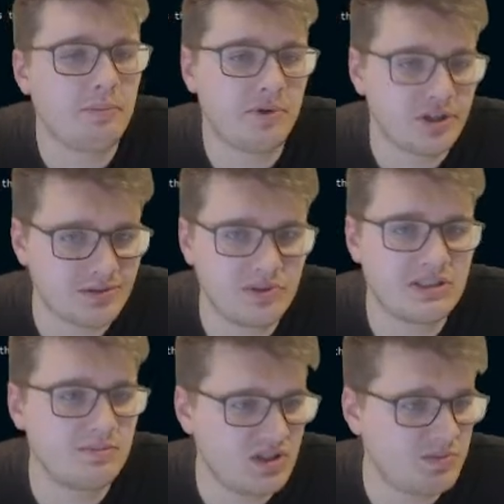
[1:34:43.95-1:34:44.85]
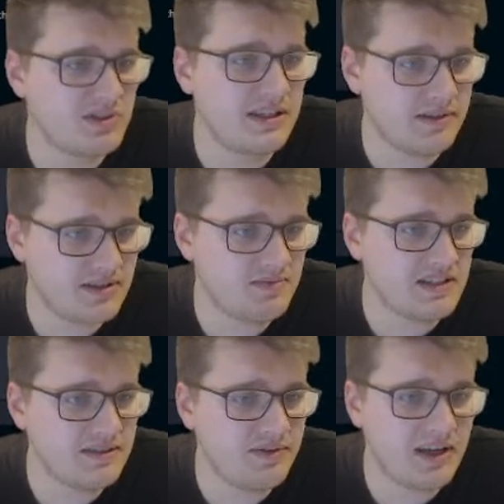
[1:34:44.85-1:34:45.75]
Because we
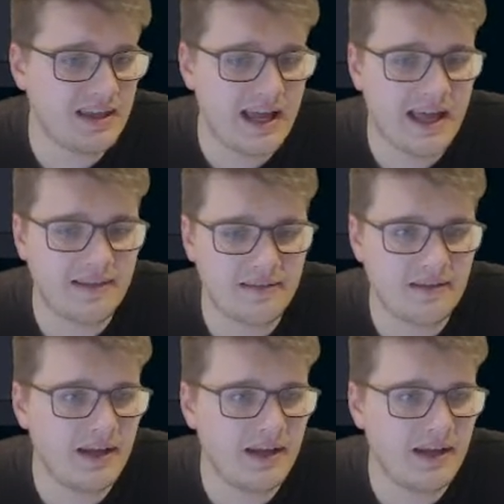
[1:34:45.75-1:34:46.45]
specified that